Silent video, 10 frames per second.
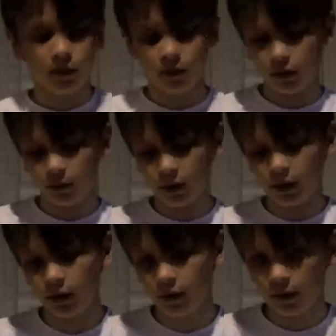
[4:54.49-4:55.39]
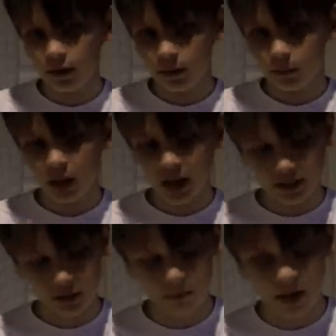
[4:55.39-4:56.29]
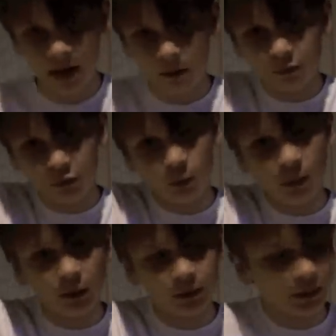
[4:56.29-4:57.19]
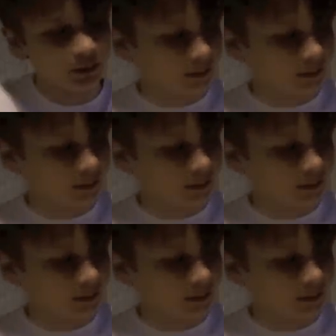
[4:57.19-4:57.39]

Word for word: the other part, plastic mag with two metal things in